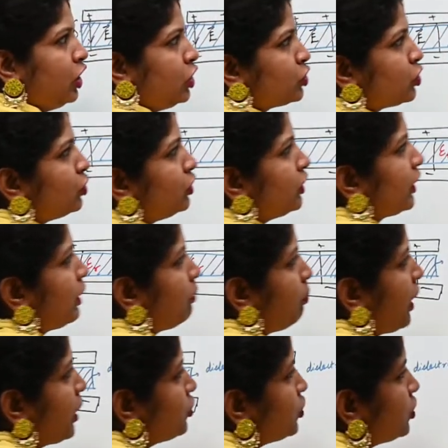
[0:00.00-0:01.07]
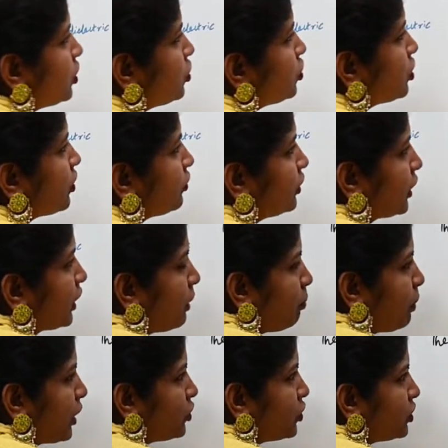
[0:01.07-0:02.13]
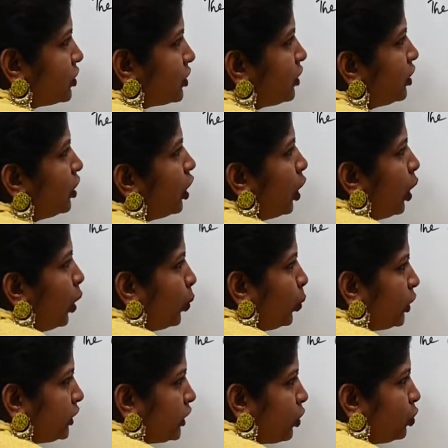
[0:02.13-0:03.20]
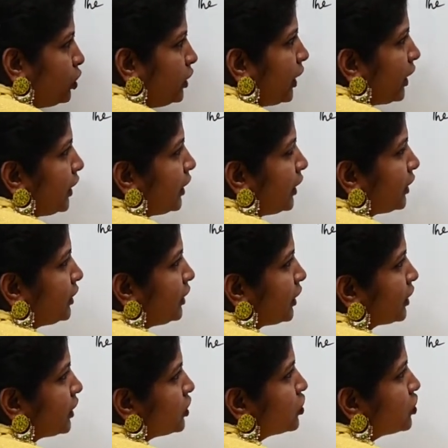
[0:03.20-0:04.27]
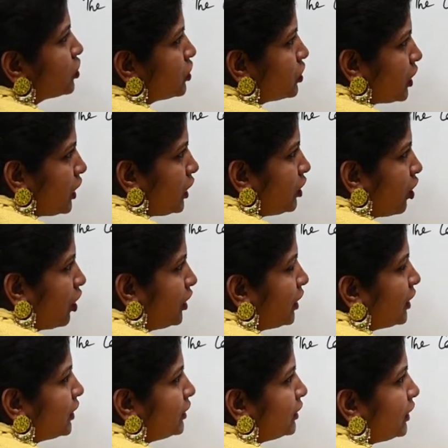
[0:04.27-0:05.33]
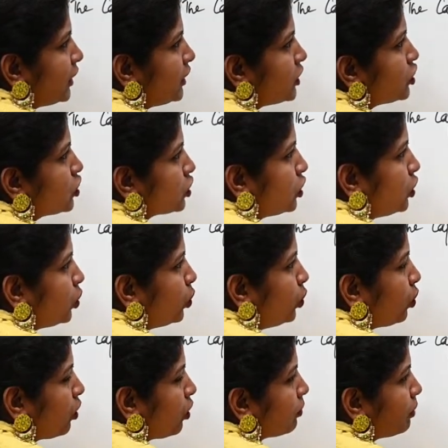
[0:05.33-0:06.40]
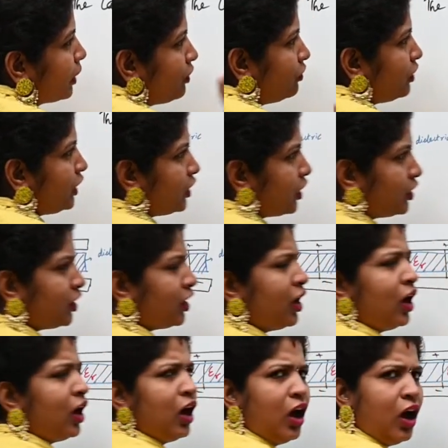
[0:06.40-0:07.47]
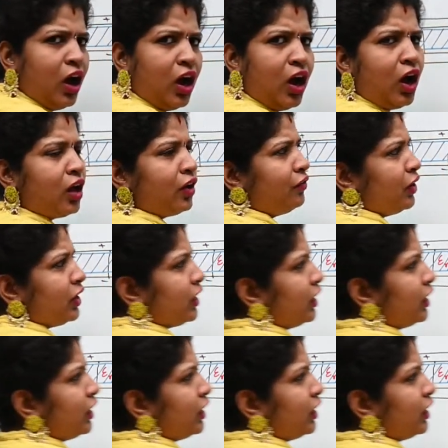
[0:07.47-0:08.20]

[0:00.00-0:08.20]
So the capacitance of the capacitor without dielectric is C0, that is Q0 by V0, or we